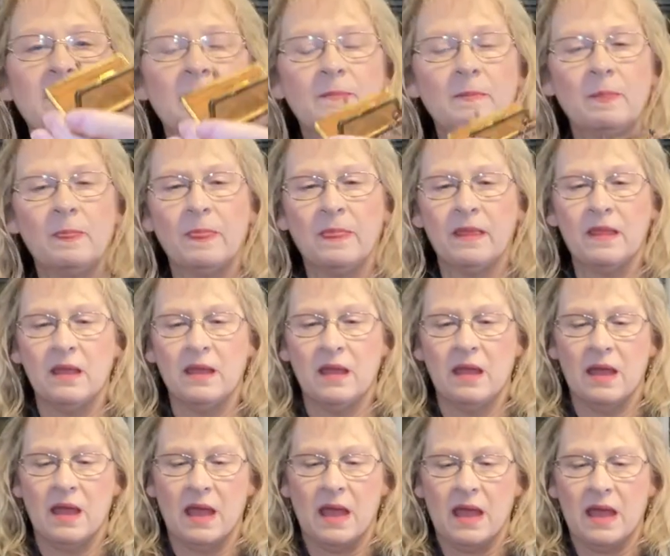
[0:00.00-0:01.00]
but
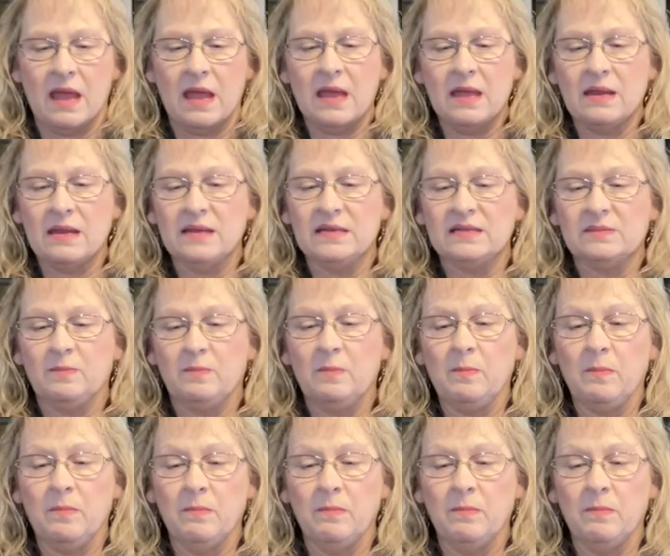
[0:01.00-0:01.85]
it is